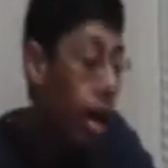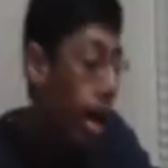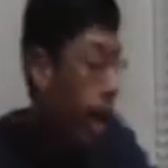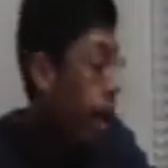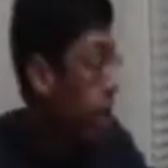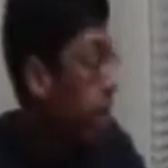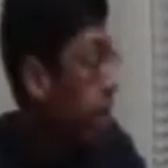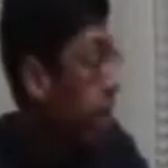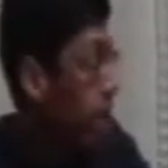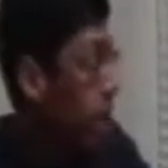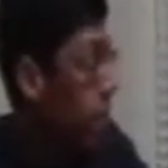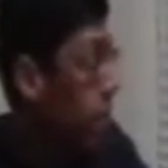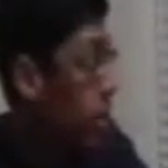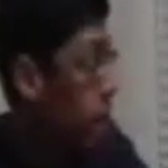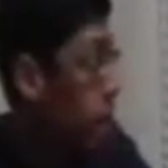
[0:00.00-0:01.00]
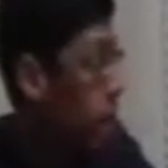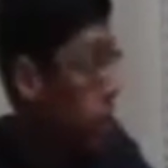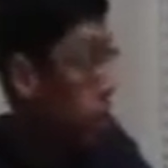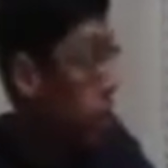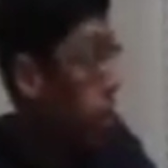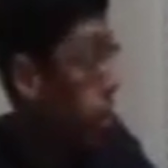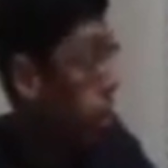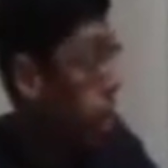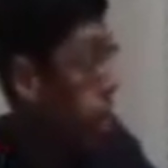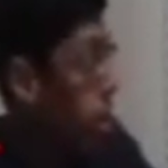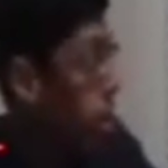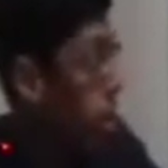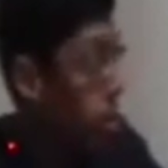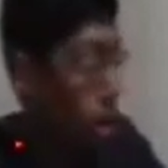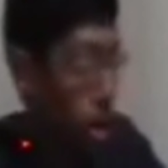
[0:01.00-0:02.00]
At the same time, throwing it
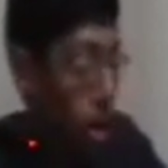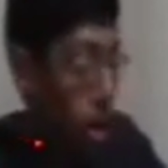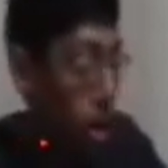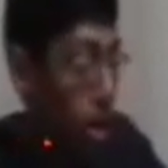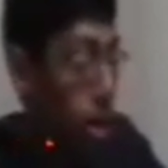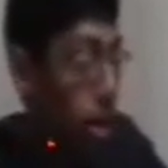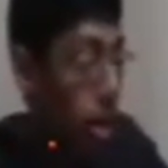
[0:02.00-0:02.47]
too hard